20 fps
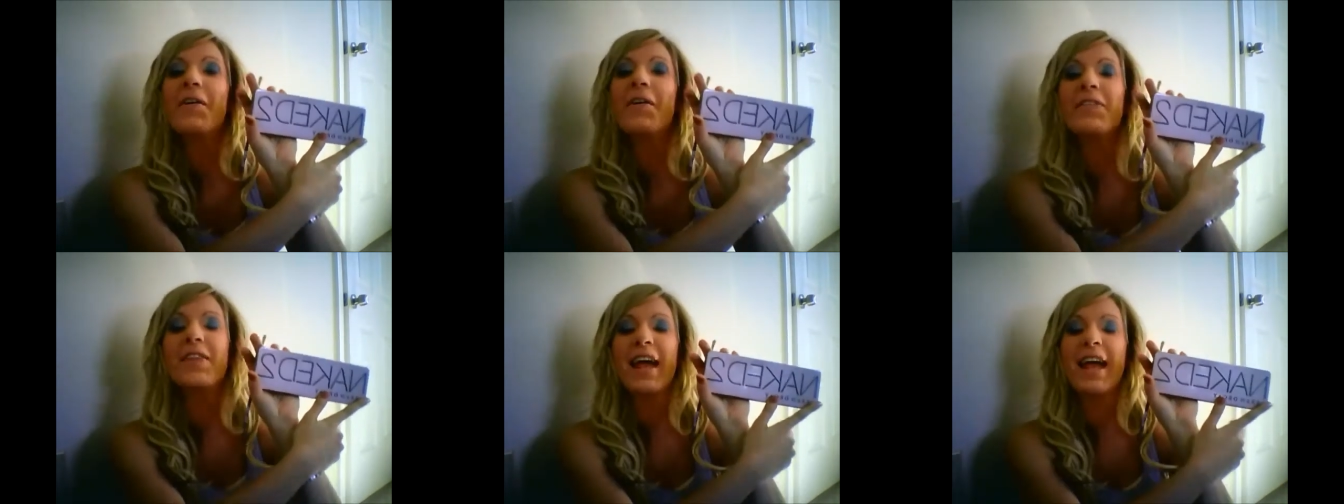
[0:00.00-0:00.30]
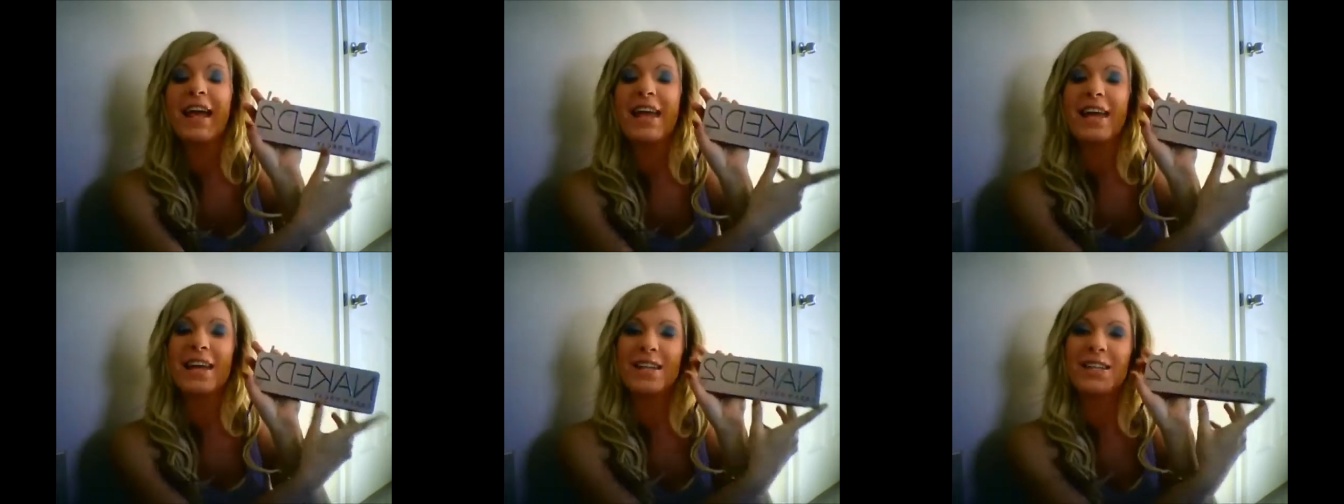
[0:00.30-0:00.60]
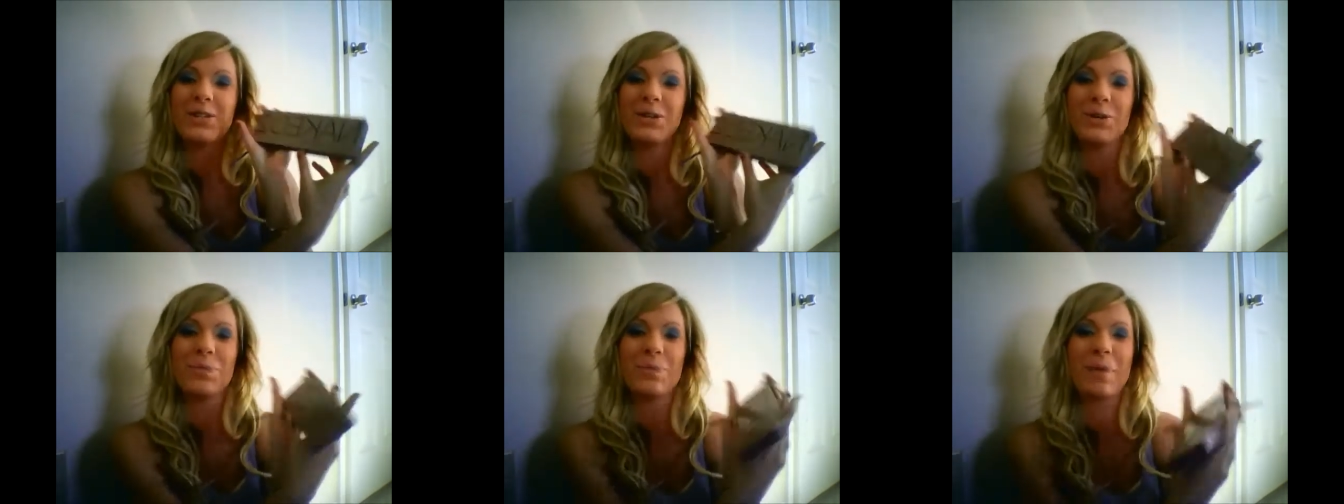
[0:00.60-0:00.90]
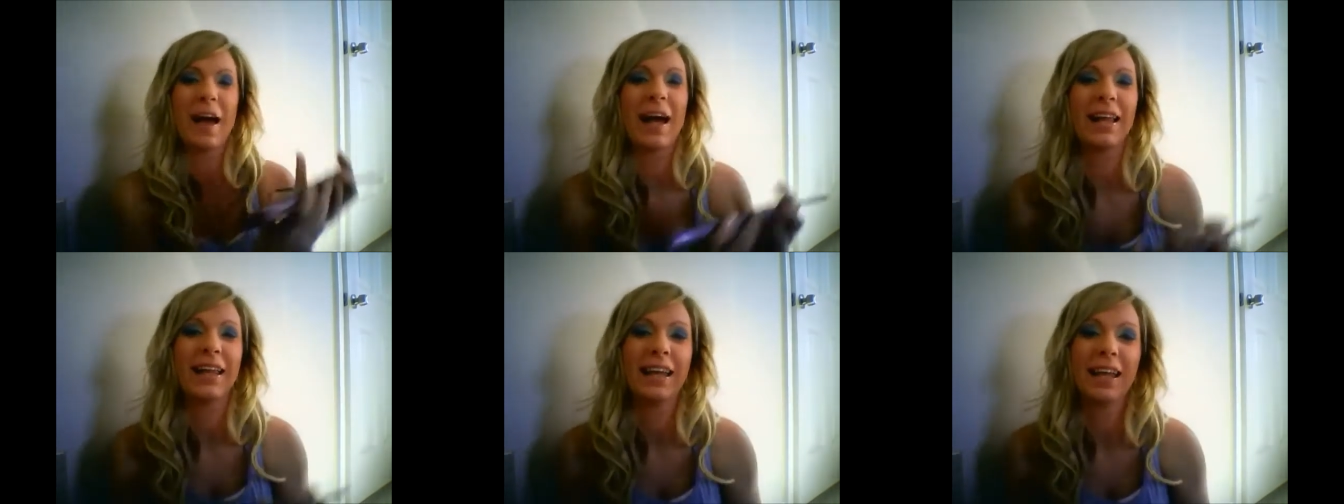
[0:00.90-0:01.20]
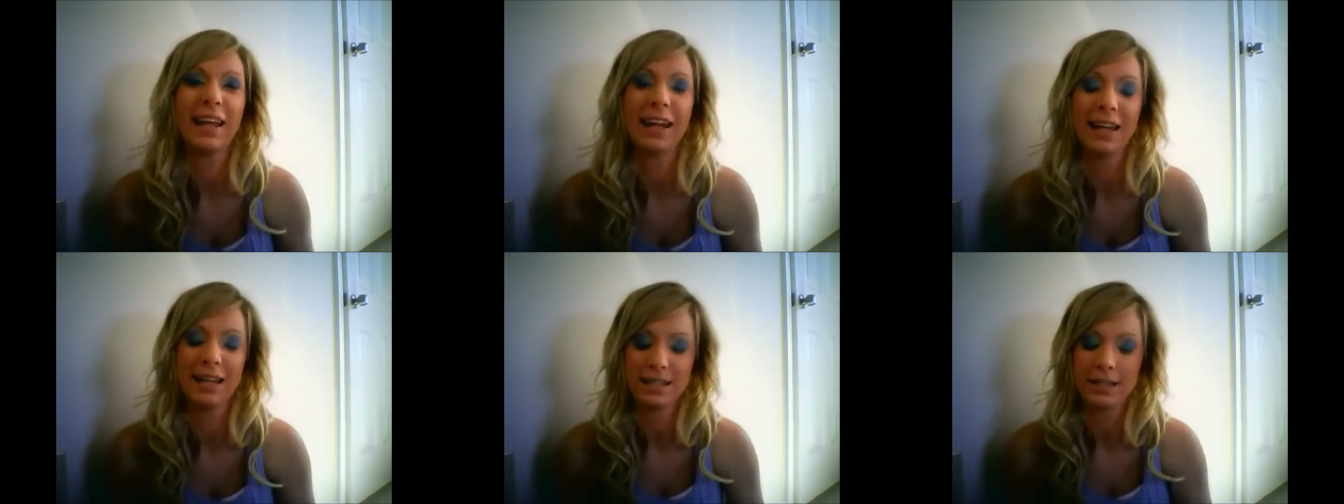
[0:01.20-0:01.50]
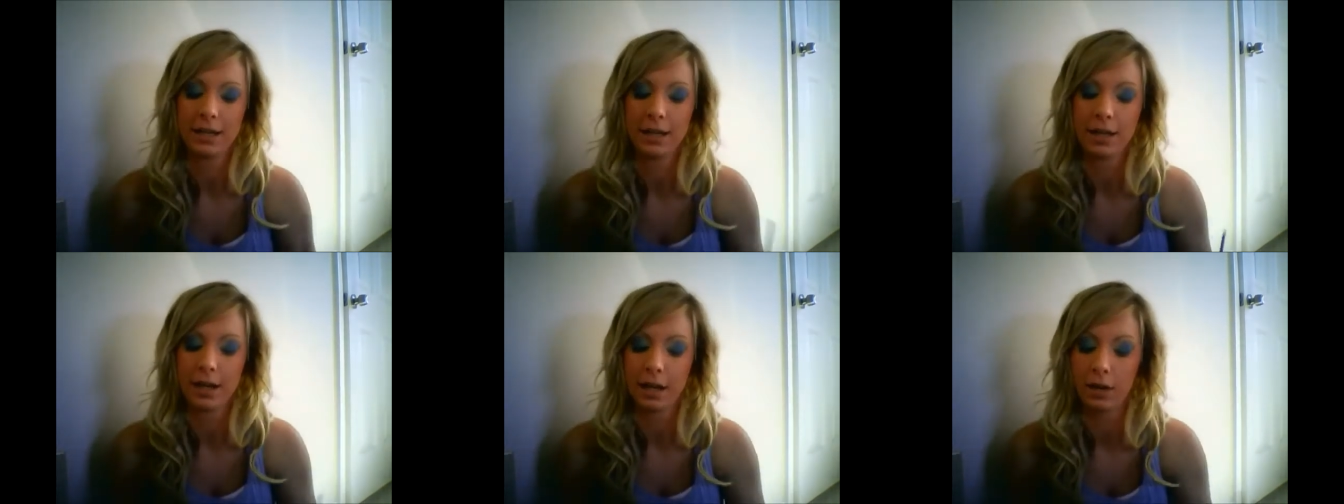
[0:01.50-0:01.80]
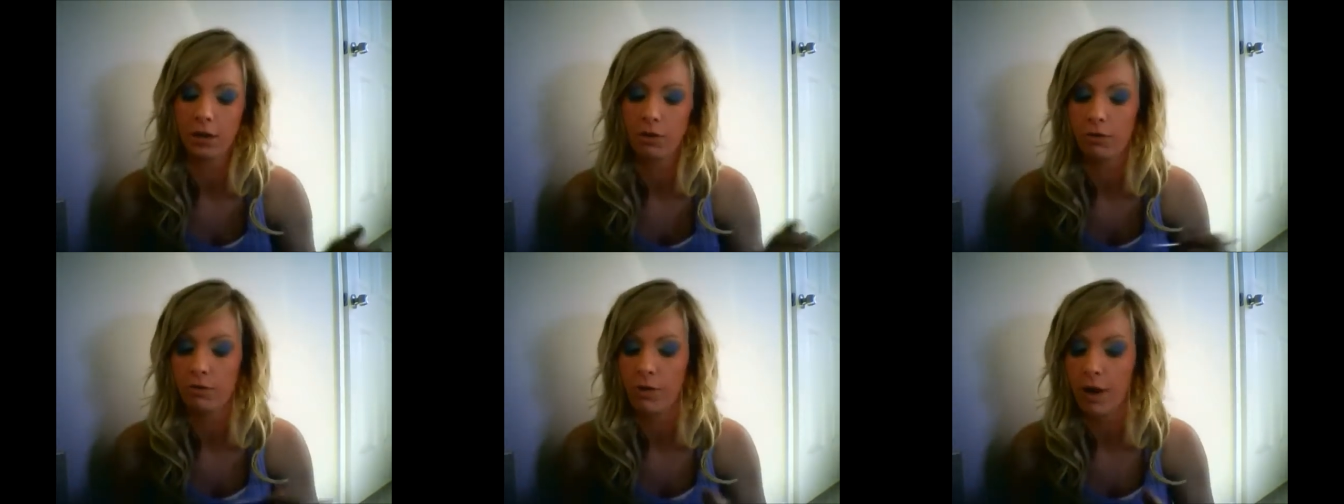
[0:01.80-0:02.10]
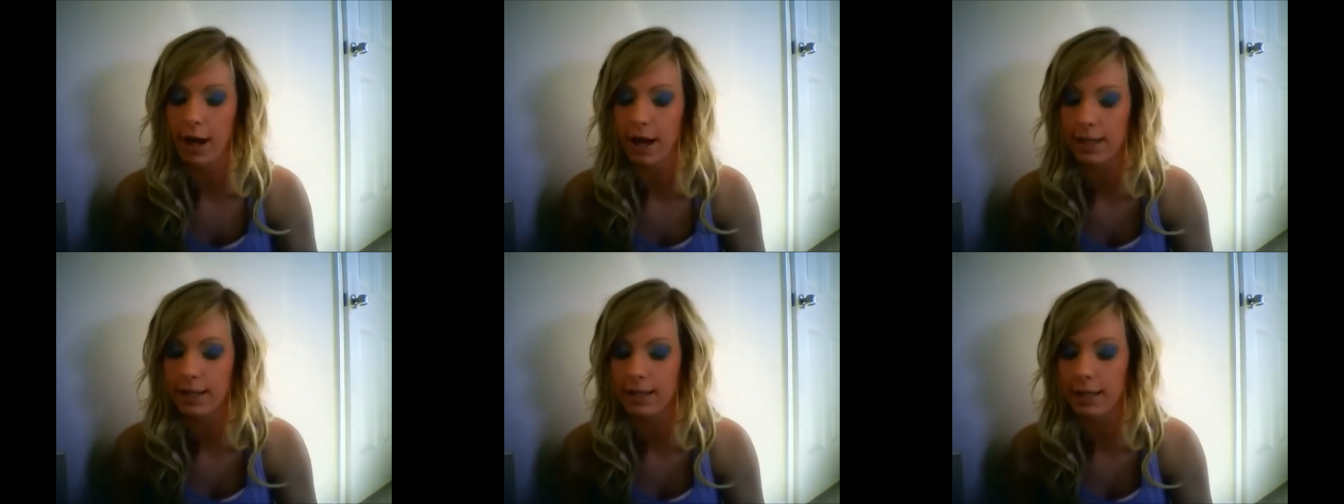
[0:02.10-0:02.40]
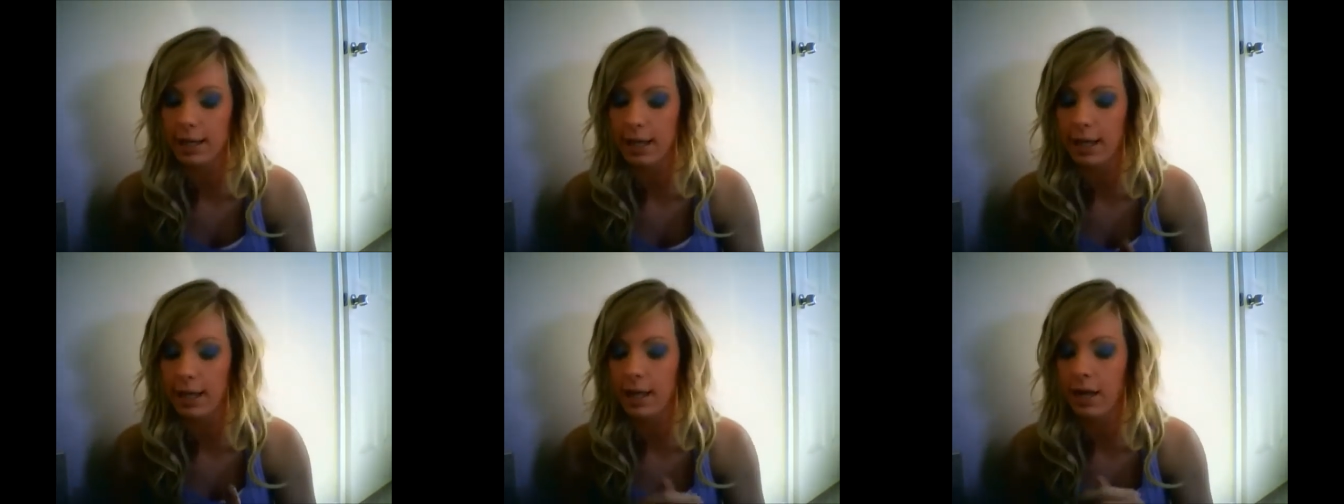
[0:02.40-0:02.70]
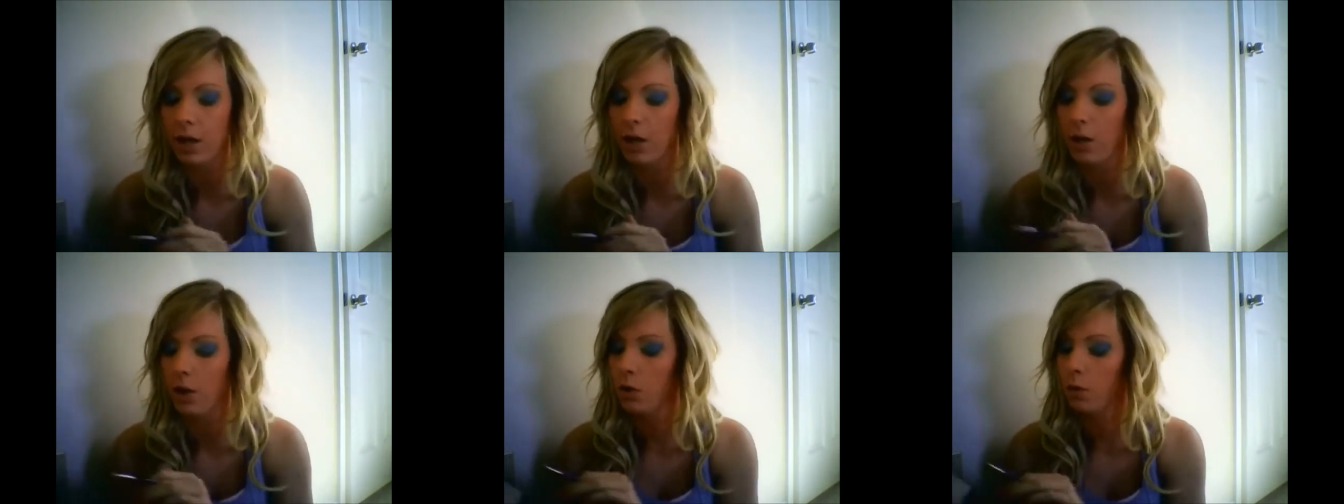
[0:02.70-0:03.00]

Naked 2 palette, and it's the color Foxy,